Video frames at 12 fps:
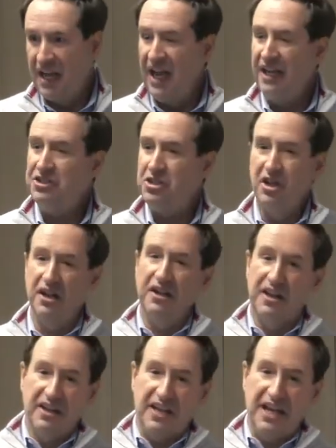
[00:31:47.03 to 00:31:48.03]

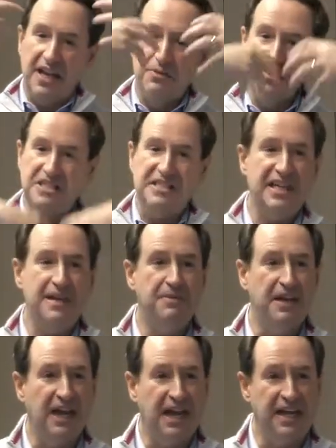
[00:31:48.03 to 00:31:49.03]
Until he was
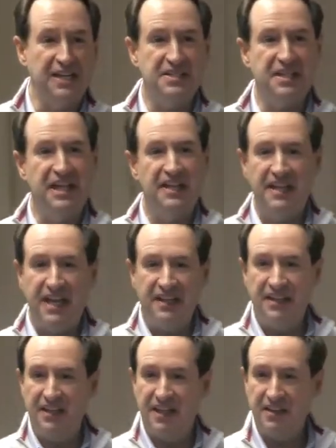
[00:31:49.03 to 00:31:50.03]
demonized, and
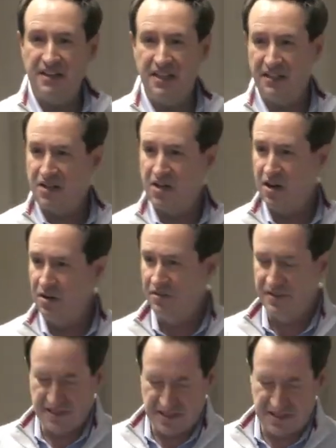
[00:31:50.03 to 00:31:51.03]
then the
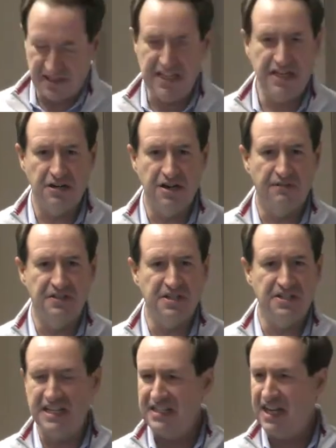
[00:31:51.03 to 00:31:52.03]
cult, this leader of the
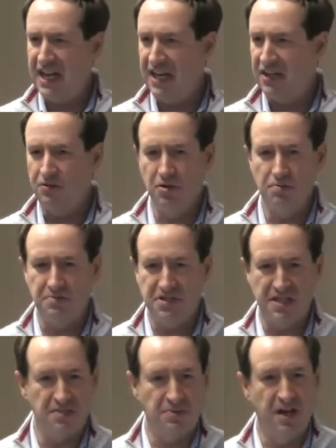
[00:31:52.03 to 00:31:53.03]
satanic group
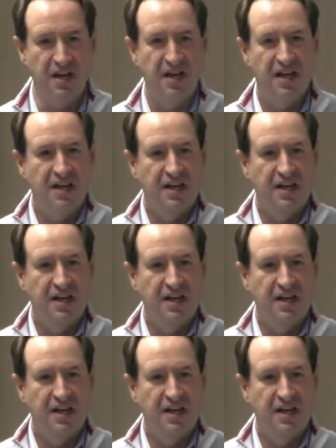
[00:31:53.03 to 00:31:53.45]
says, well,